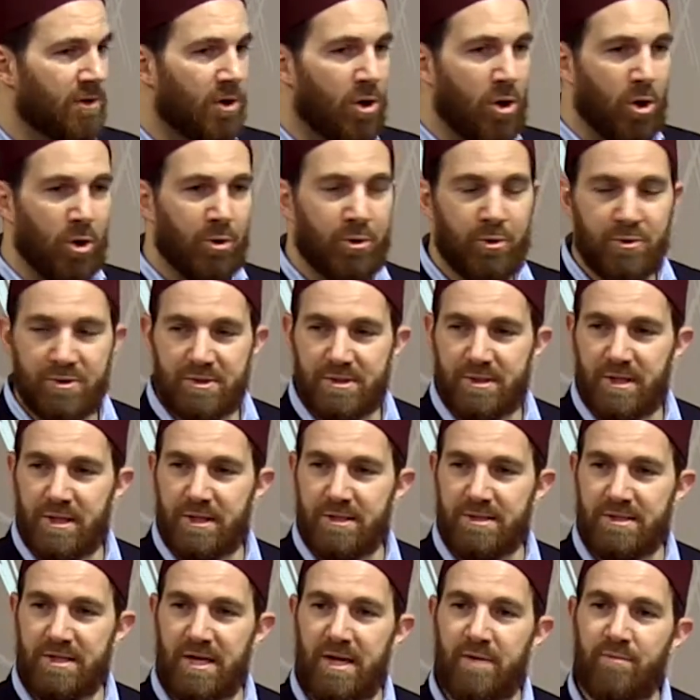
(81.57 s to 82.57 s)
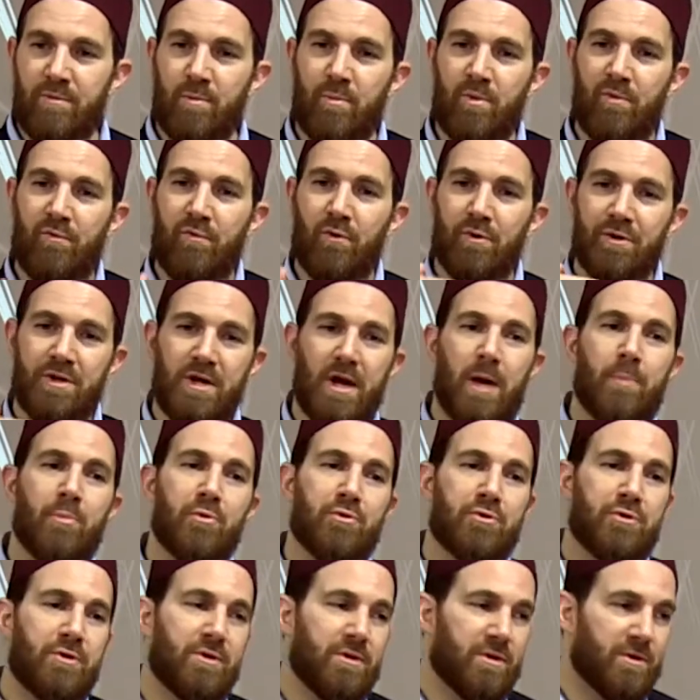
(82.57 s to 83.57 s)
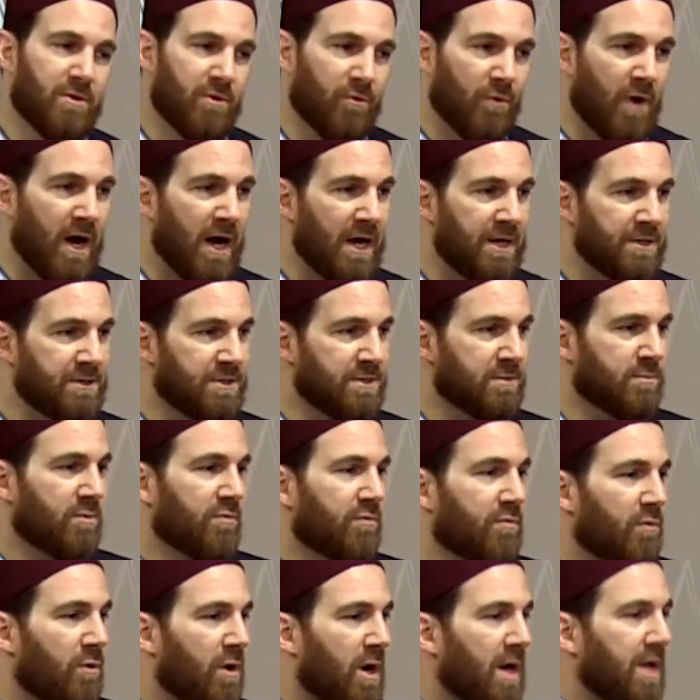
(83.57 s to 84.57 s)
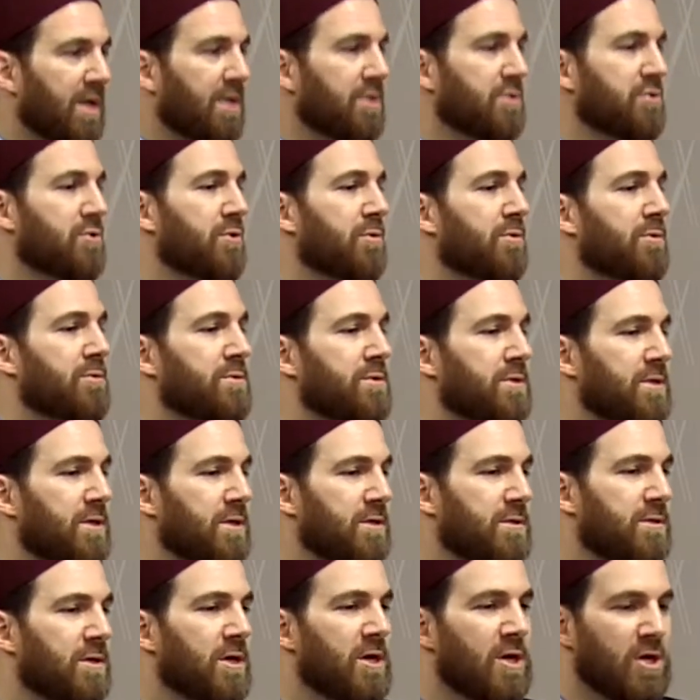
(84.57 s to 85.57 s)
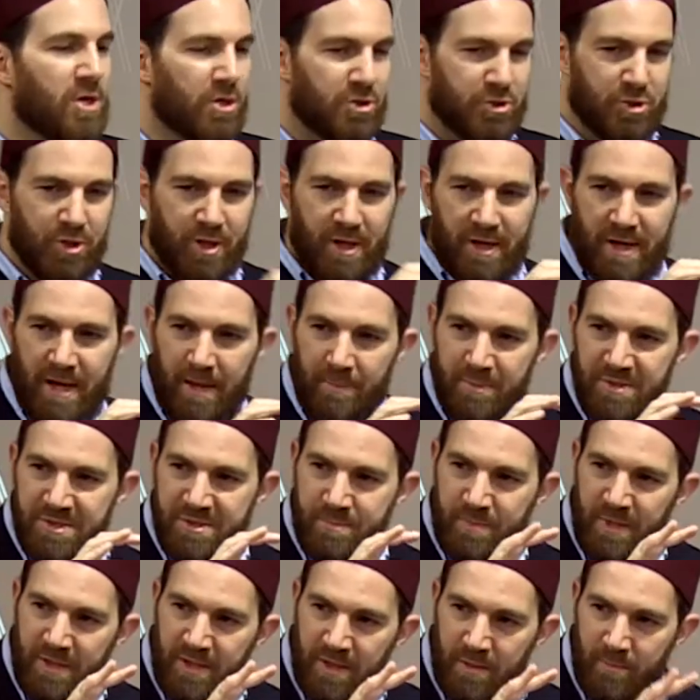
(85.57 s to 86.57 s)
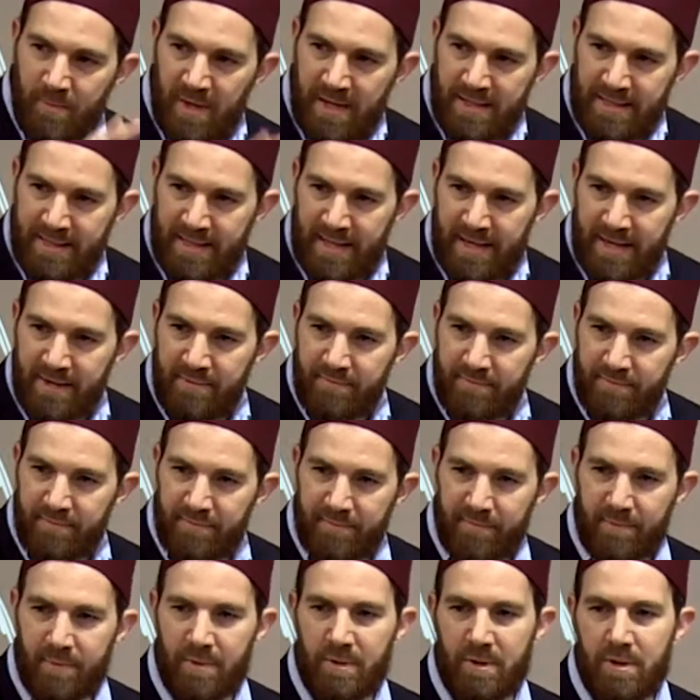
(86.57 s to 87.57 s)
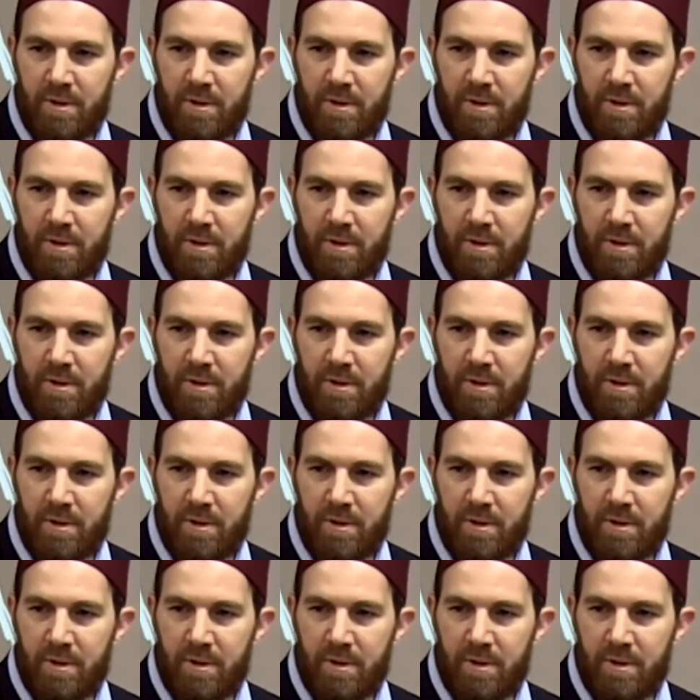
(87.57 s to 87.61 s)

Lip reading: All those things even before the opportunity arises, before I can show those things? Should I not be spending my life